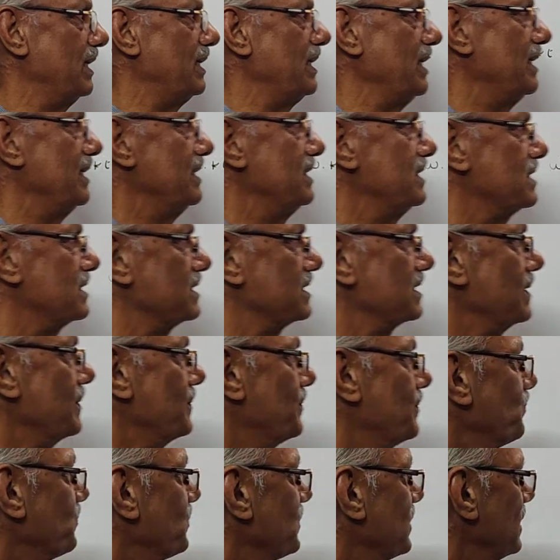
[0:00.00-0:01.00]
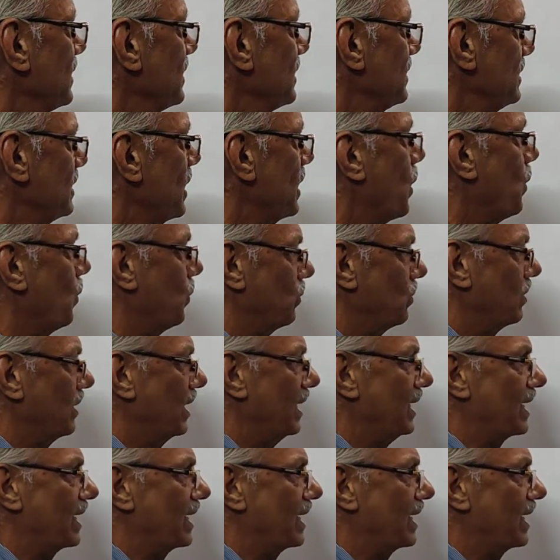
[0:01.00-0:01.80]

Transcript: That is, now